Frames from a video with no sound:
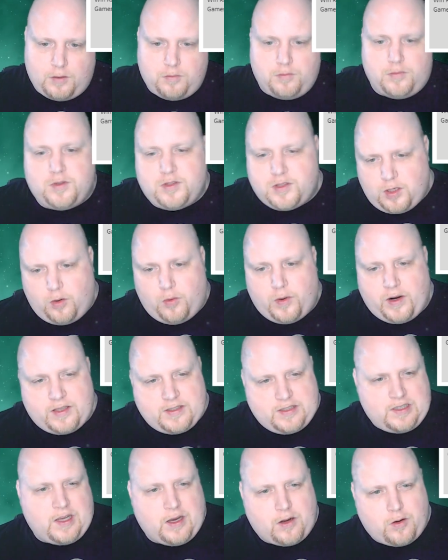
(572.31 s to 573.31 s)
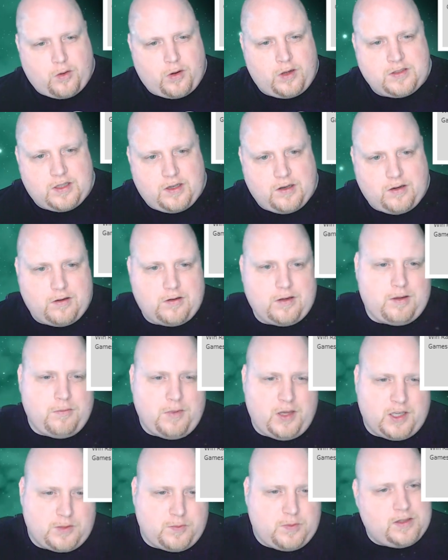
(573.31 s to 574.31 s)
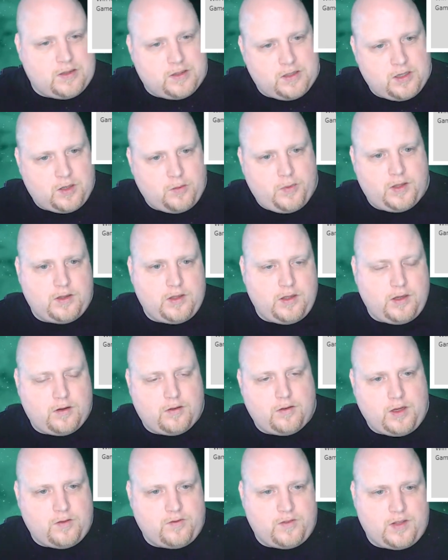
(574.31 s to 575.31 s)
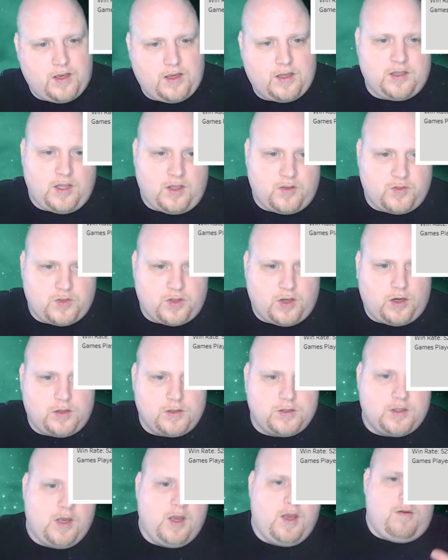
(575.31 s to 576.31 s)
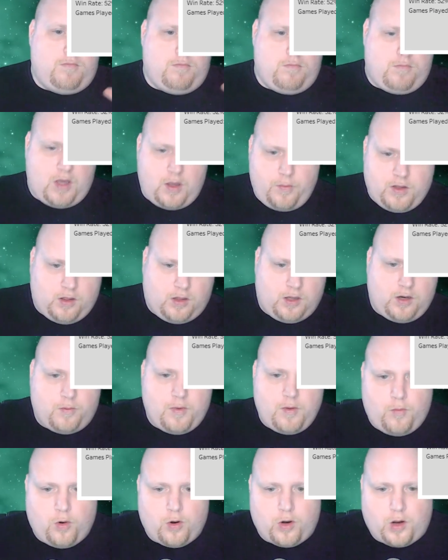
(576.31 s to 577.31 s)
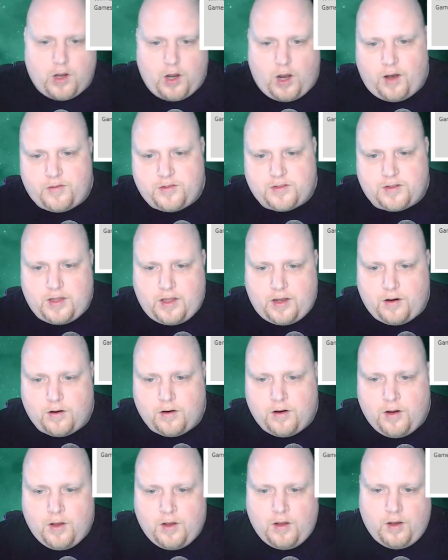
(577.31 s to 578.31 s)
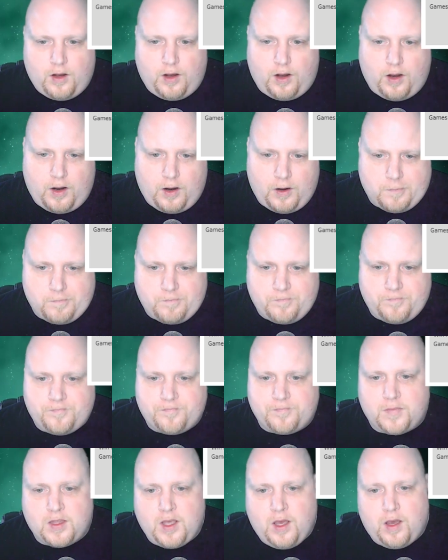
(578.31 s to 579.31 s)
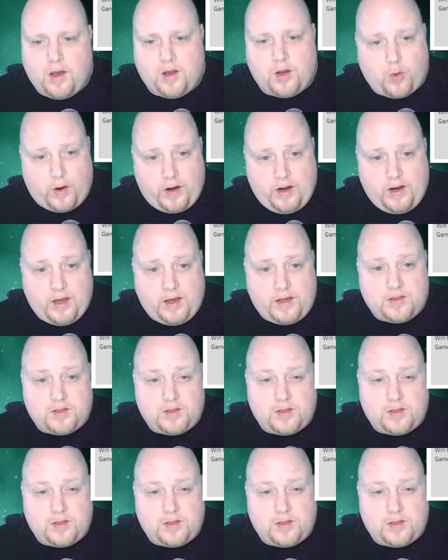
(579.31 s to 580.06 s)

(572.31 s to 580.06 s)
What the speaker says: So when I see Necrons there, it makes me a little bit leery of taking Death Skulls, maybe a little bit more Goths there. Grey Knights.